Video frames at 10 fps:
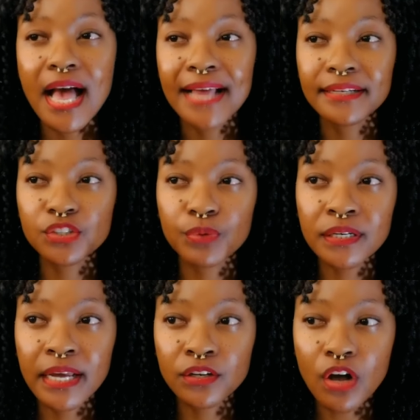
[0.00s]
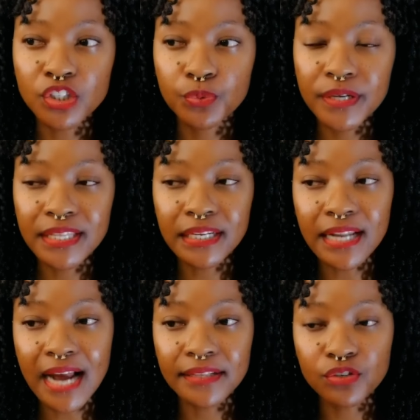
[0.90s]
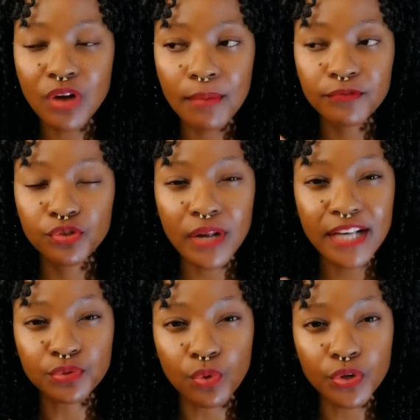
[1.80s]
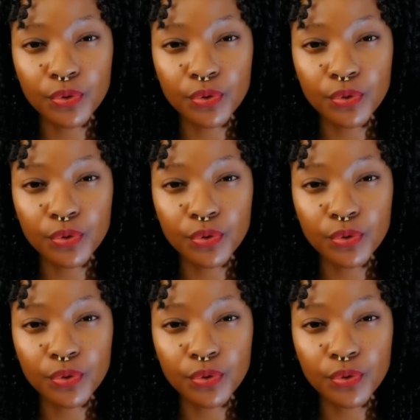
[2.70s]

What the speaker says: And it is written in God's word that the line of the tribe of Judah has roared,